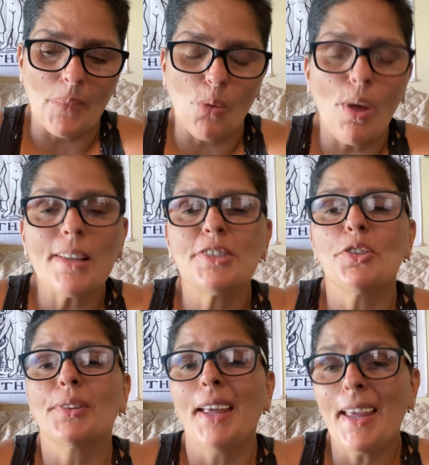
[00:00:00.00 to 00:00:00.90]
while it's
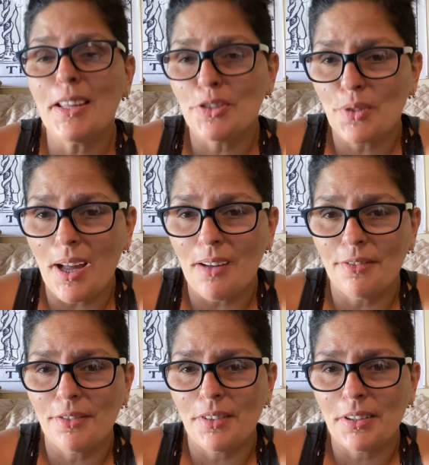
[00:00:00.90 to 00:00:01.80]
okay to
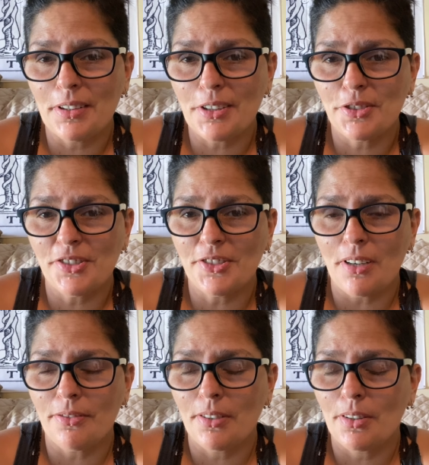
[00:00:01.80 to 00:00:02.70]
have let
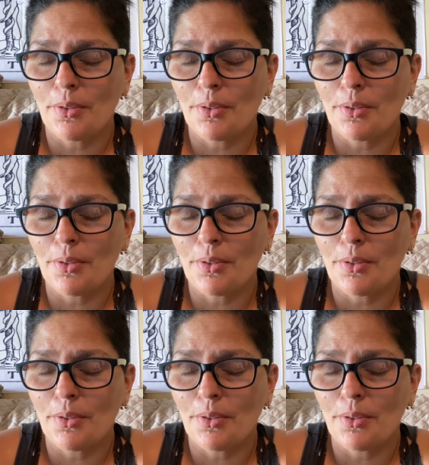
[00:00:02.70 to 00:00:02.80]
yourself